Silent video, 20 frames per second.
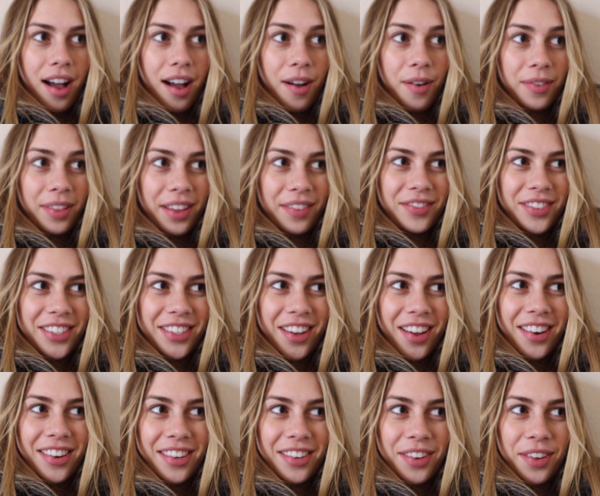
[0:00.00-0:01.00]
Oh, Liv just
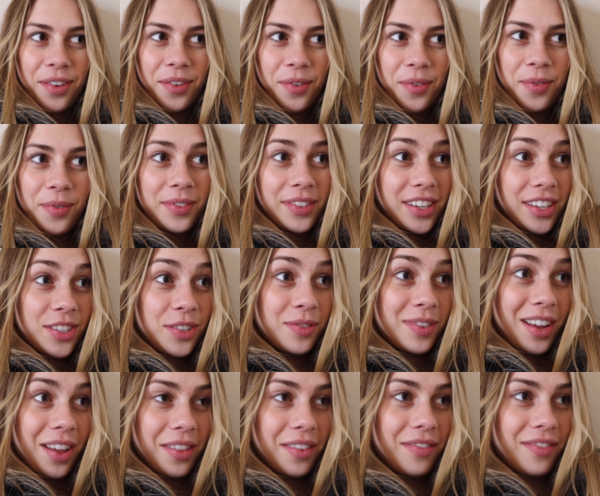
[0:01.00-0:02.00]
got a new, did you
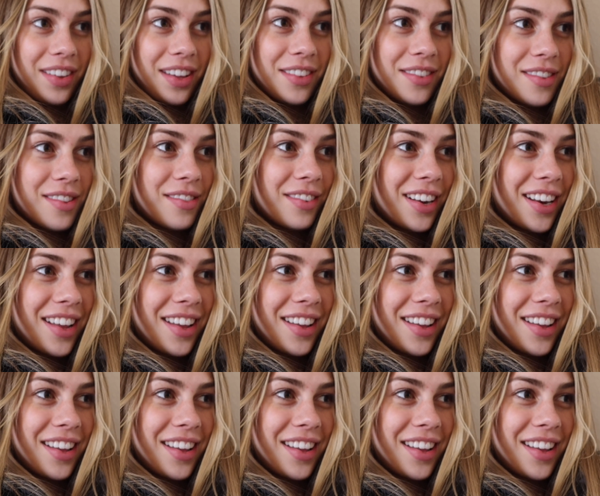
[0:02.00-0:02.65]
tell the fans already?